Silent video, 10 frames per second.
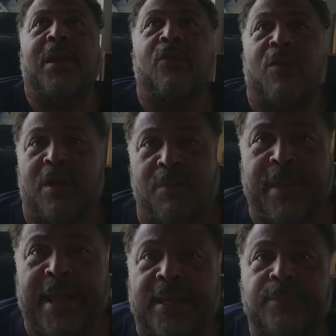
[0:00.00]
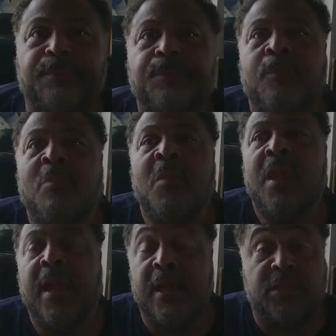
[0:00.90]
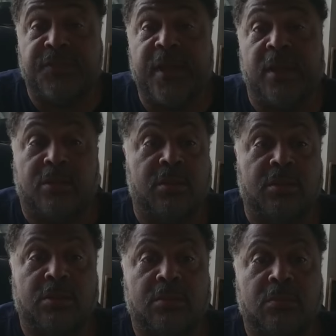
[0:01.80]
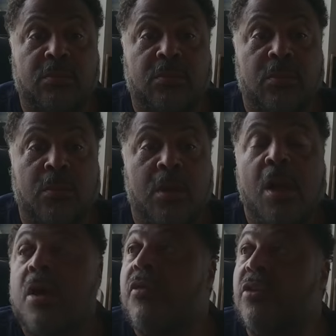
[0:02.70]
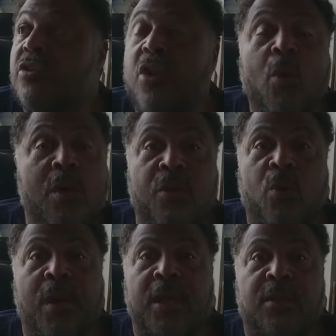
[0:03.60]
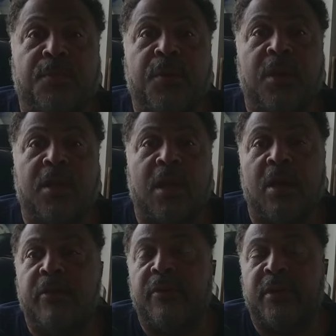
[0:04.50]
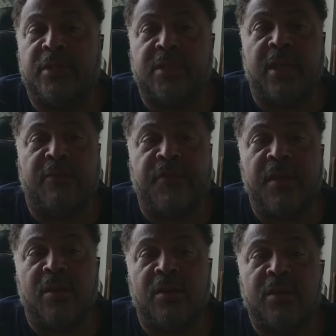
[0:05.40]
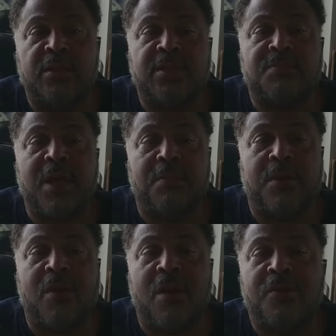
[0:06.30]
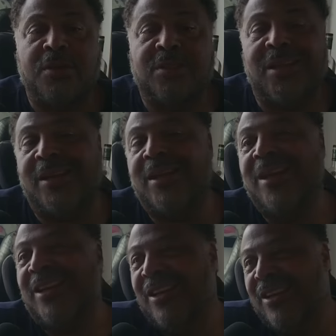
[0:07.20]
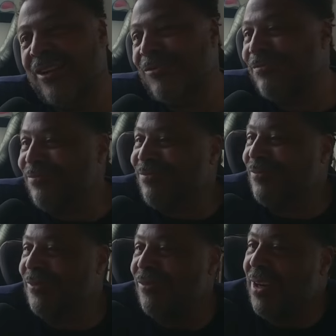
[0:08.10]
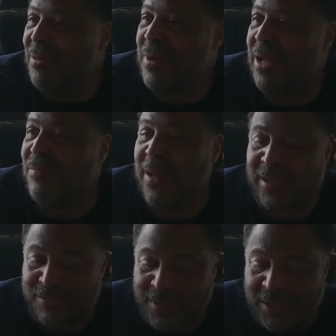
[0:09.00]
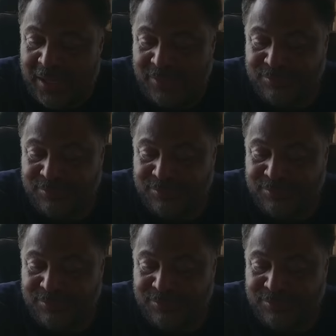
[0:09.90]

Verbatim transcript: running back, and it's failed. There's no other way to put it other than to say it failed. And this is Mike McCarthy saying, you know, running back by committee.